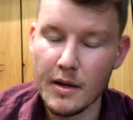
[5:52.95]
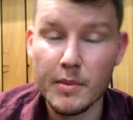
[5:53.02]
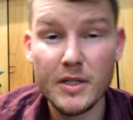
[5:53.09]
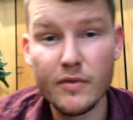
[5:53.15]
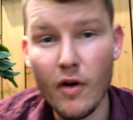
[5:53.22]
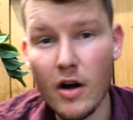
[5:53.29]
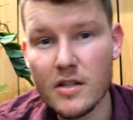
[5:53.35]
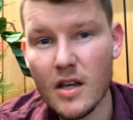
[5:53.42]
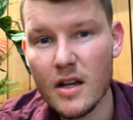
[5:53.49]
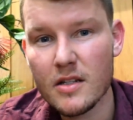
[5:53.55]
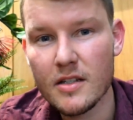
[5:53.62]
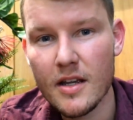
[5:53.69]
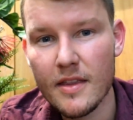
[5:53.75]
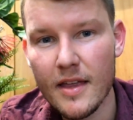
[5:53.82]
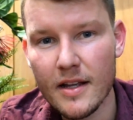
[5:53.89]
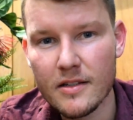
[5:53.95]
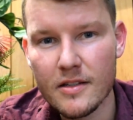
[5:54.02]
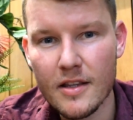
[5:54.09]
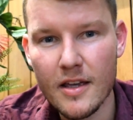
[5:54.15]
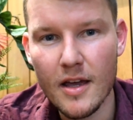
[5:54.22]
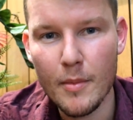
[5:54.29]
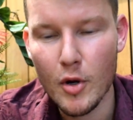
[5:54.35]
As far as I can see, that's
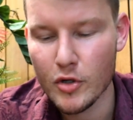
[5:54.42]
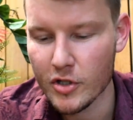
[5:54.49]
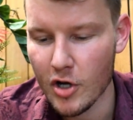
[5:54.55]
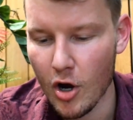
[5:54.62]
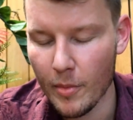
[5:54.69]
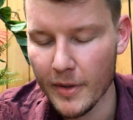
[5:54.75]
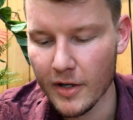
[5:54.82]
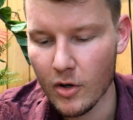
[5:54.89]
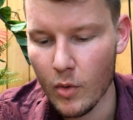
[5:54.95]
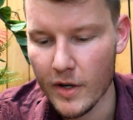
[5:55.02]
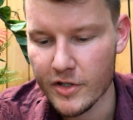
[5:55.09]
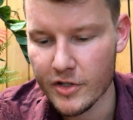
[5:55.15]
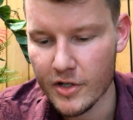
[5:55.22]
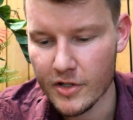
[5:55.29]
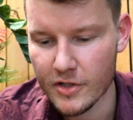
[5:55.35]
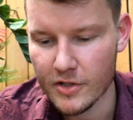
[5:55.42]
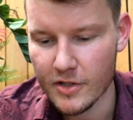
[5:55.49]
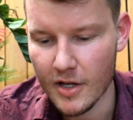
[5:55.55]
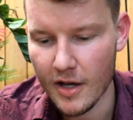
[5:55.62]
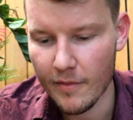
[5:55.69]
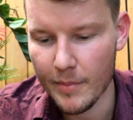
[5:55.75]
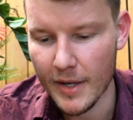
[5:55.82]
the most common questions
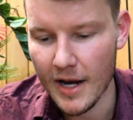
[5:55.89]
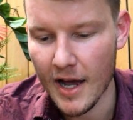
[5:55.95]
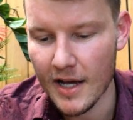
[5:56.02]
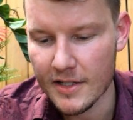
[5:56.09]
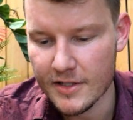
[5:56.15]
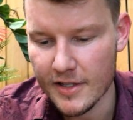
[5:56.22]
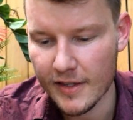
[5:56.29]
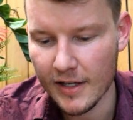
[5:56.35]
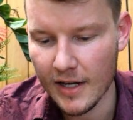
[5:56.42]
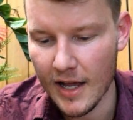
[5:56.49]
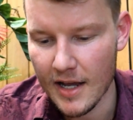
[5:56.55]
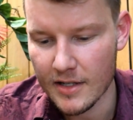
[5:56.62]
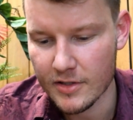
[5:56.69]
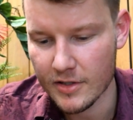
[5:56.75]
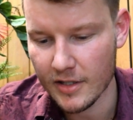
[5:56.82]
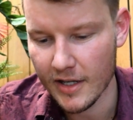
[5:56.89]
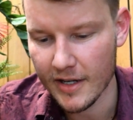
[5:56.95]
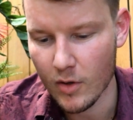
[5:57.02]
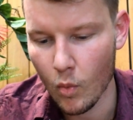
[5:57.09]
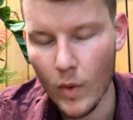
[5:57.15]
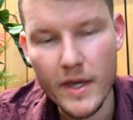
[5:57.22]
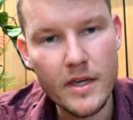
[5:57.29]
been asked in the last
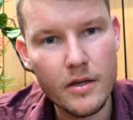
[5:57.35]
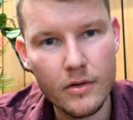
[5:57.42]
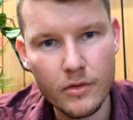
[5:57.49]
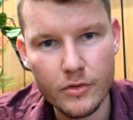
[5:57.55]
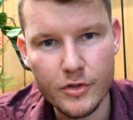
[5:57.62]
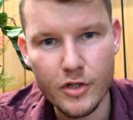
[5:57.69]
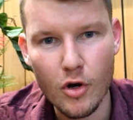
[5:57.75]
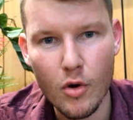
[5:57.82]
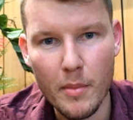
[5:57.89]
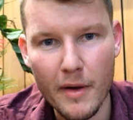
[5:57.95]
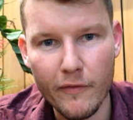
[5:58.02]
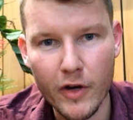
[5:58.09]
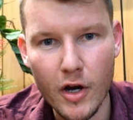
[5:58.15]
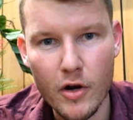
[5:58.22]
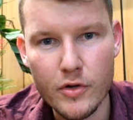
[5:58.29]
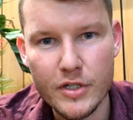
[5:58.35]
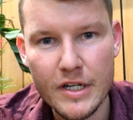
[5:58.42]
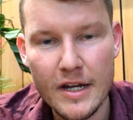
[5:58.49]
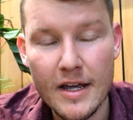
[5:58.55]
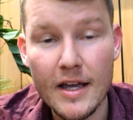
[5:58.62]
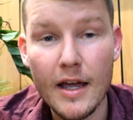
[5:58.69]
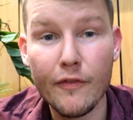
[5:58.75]
like week or so on my videos.
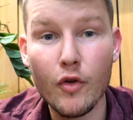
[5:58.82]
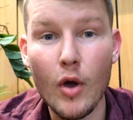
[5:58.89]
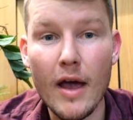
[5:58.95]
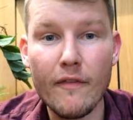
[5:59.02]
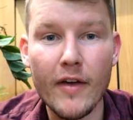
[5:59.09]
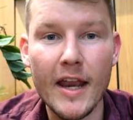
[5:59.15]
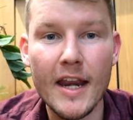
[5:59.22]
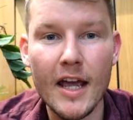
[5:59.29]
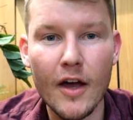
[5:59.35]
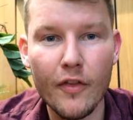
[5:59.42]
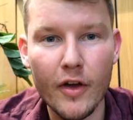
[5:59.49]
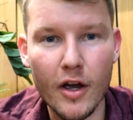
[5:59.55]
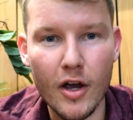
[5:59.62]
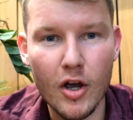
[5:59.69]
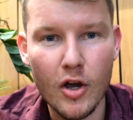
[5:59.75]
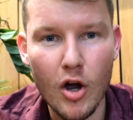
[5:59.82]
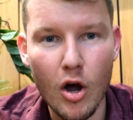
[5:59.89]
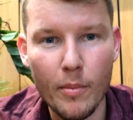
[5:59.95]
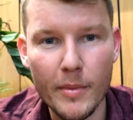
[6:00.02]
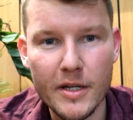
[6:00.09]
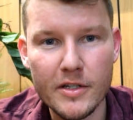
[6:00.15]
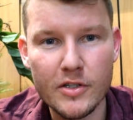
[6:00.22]
If you have any other
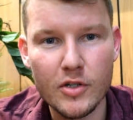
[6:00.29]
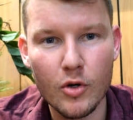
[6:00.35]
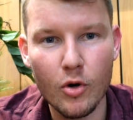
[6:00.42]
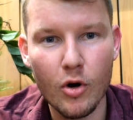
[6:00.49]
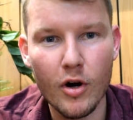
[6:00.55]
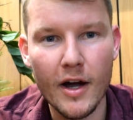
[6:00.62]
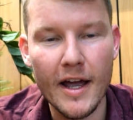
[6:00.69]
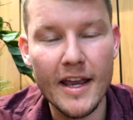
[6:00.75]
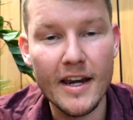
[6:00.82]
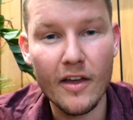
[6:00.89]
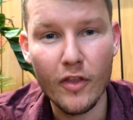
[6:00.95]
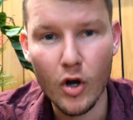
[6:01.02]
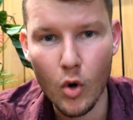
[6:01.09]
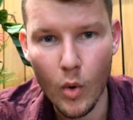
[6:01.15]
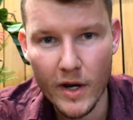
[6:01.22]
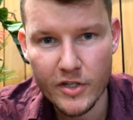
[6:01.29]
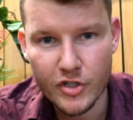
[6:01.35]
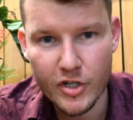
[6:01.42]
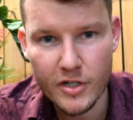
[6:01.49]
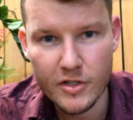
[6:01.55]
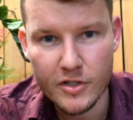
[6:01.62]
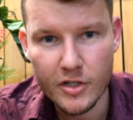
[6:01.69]
comments or any other
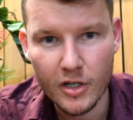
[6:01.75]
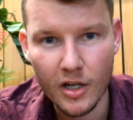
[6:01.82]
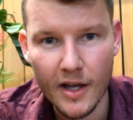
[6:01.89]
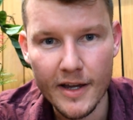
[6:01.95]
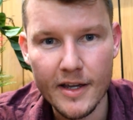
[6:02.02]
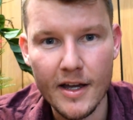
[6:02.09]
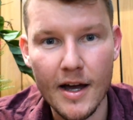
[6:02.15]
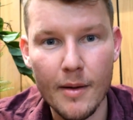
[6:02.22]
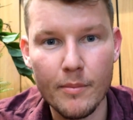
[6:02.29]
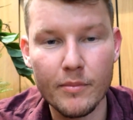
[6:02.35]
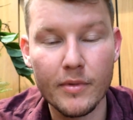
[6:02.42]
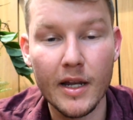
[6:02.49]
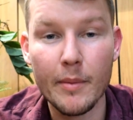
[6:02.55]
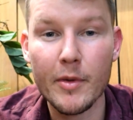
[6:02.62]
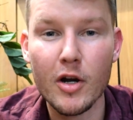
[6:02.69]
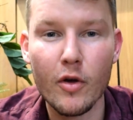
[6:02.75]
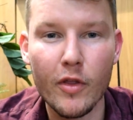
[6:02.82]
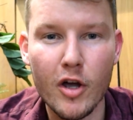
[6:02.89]
questions you'd like, let me know in